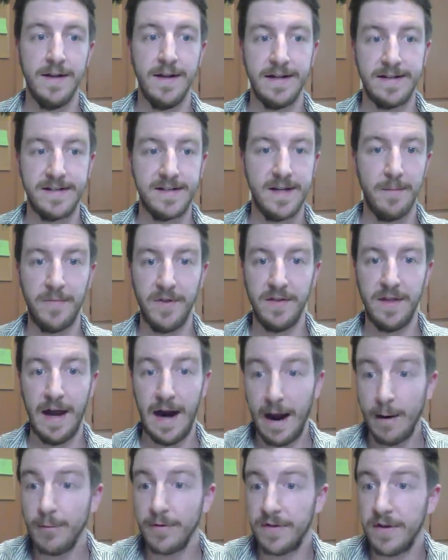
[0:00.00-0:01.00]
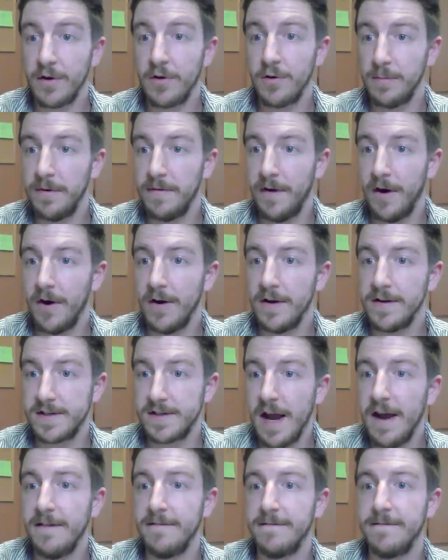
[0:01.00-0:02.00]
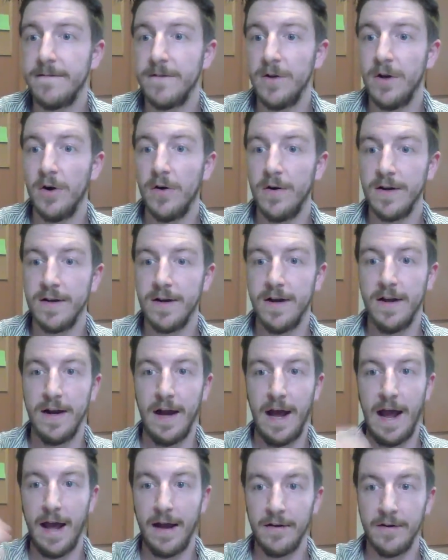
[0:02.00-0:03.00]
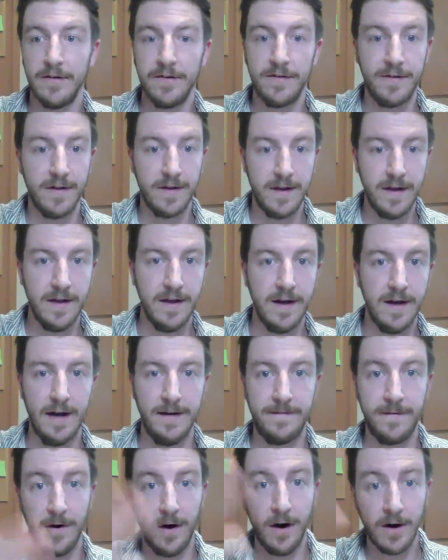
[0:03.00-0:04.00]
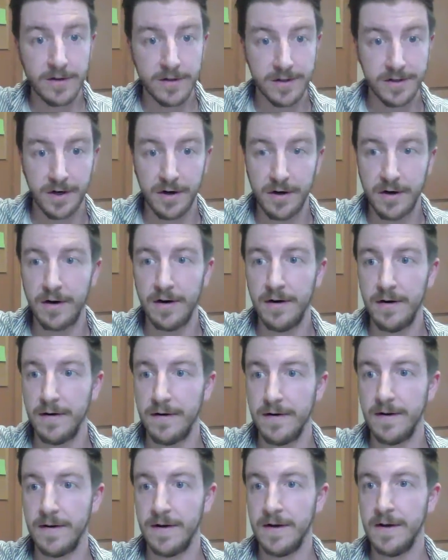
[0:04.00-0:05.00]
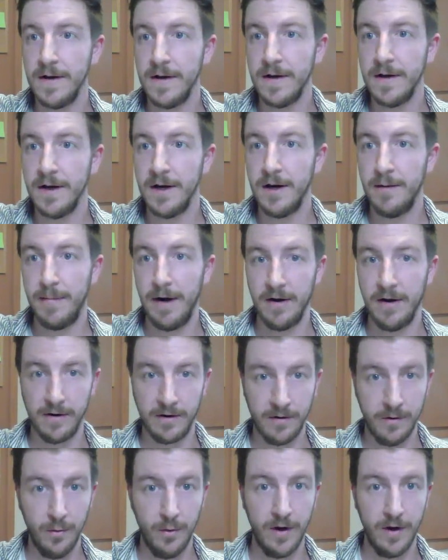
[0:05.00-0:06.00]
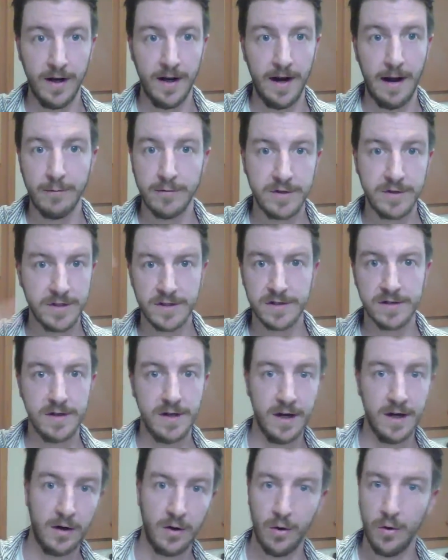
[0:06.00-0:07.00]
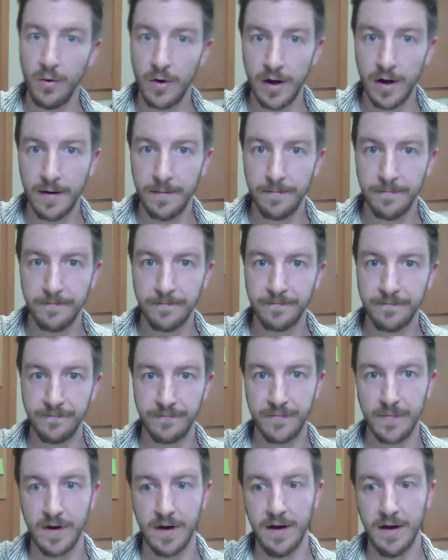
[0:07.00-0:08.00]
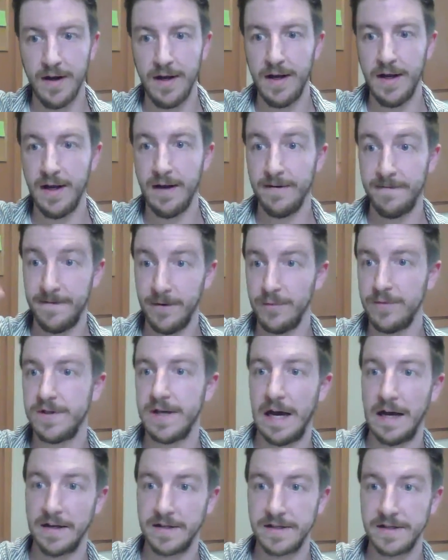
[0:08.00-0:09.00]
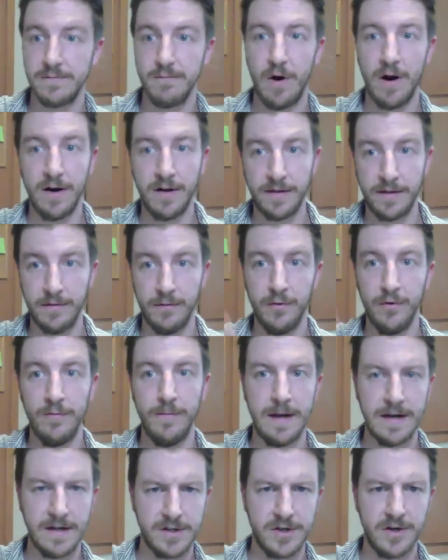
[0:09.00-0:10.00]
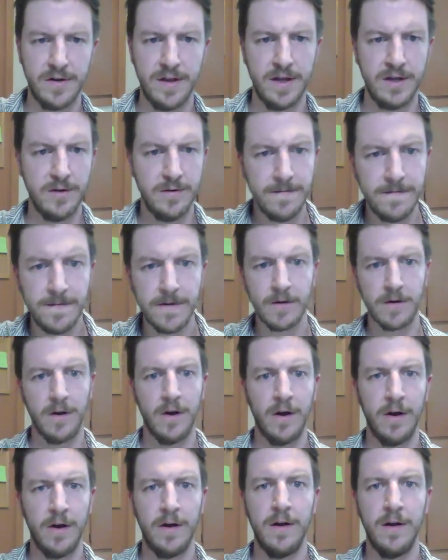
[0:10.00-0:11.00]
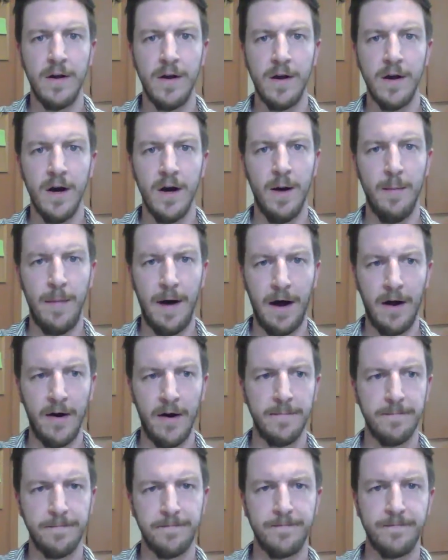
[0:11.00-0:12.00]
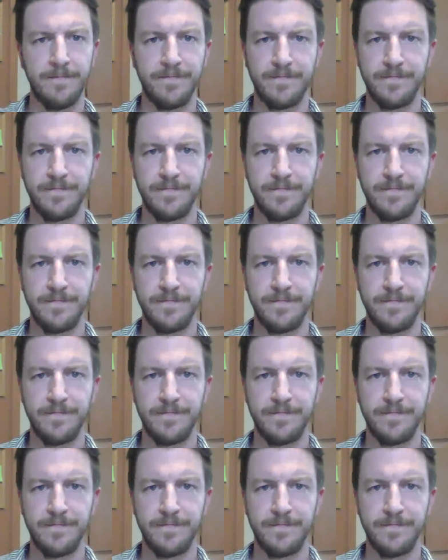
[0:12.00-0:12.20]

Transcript: That's something that I would think would be very safe. You know, it handles the heat. And if you're unsure about including it, I would just include it in a few tests, run it through, make sure that you feel good about it.